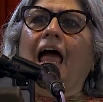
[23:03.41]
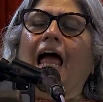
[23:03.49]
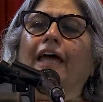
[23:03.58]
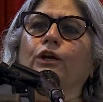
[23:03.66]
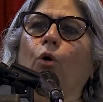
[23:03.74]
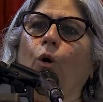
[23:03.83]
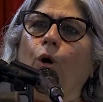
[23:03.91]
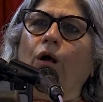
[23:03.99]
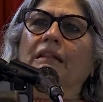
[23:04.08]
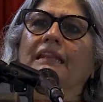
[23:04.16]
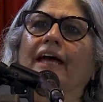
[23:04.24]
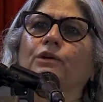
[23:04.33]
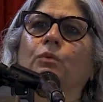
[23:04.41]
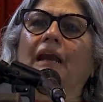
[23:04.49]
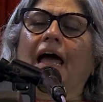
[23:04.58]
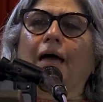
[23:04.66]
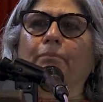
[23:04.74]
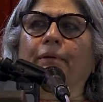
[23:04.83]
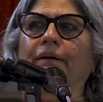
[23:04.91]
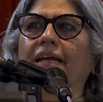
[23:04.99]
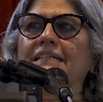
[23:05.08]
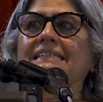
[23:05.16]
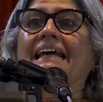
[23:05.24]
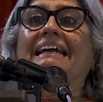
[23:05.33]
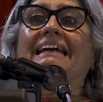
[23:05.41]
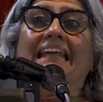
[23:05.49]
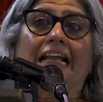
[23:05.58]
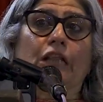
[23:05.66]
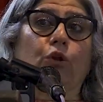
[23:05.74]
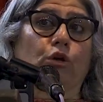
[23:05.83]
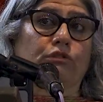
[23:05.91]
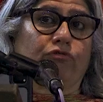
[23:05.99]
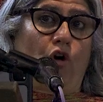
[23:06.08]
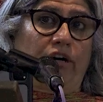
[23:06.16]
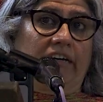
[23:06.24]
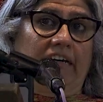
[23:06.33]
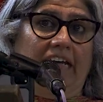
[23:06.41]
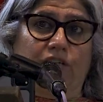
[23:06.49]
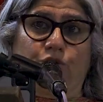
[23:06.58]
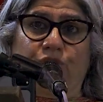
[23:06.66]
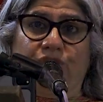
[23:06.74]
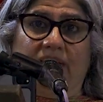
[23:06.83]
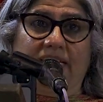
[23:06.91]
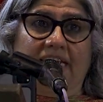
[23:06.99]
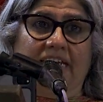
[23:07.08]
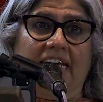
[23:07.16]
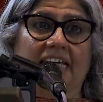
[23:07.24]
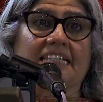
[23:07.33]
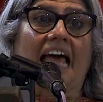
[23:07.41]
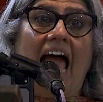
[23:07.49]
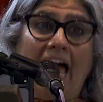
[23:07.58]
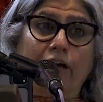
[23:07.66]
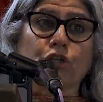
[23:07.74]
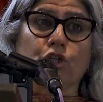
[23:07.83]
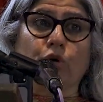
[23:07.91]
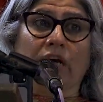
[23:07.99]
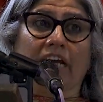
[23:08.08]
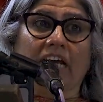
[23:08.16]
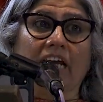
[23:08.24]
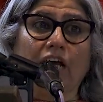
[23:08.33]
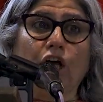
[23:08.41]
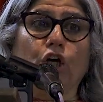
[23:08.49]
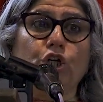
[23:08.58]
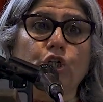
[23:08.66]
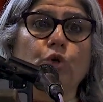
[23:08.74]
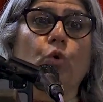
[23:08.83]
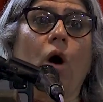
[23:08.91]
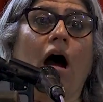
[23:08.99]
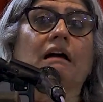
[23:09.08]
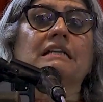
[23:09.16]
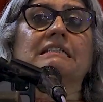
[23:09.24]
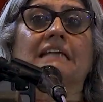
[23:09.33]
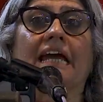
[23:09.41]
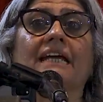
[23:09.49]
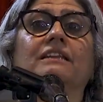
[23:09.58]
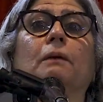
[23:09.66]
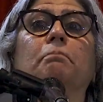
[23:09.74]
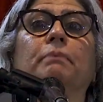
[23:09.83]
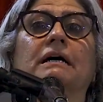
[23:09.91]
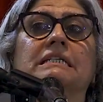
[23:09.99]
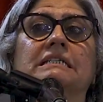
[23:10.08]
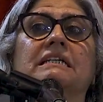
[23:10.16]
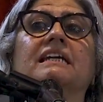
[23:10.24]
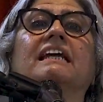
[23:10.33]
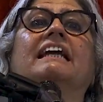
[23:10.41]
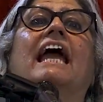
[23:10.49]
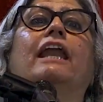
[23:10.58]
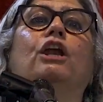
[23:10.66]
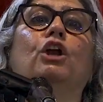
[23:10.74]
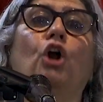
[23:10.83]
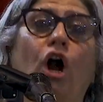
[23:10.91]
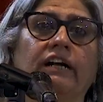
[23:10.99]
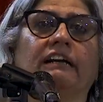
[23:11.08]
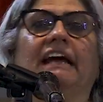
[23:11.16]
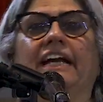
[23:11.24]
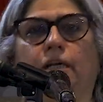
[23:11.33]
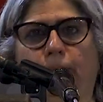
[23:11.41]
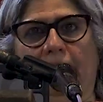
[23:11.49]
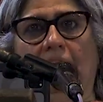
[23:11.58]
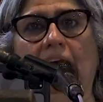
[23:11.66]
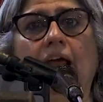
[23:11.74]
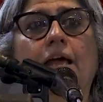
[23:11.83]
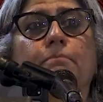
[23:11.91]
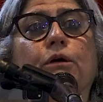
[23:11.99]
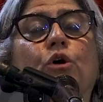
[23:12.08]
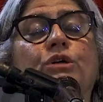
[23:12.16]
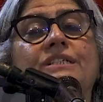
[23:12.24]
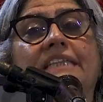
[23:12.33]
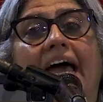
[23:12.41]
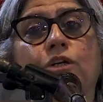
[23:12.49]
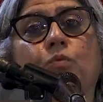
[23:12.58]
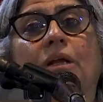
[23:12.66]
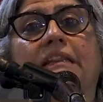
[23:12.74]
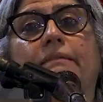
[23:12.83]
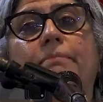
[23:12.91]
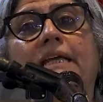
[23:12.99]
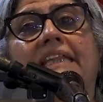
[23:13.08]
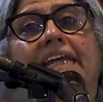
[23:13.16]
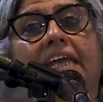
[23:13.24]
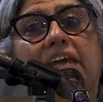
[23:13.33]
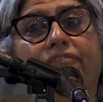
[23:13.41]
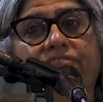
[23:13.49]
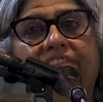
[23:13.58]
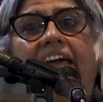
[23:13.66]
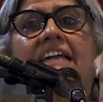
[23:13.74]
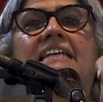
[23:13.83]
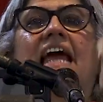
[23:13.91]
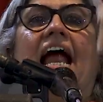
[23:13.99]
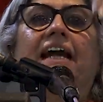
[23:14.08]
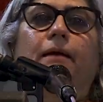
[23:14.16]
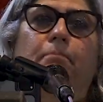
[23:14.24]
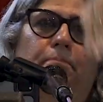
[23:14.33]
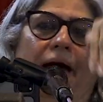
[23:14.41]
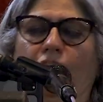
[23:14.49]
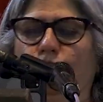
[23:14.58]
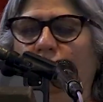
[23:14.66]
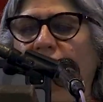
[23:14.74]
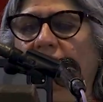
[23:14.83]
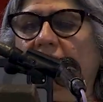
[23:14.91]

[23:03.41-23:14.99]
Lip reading: And all that will happen is that till those 40 days or 60 days, actually, you are saying the person cannot get bail, because that will be the effect and impact of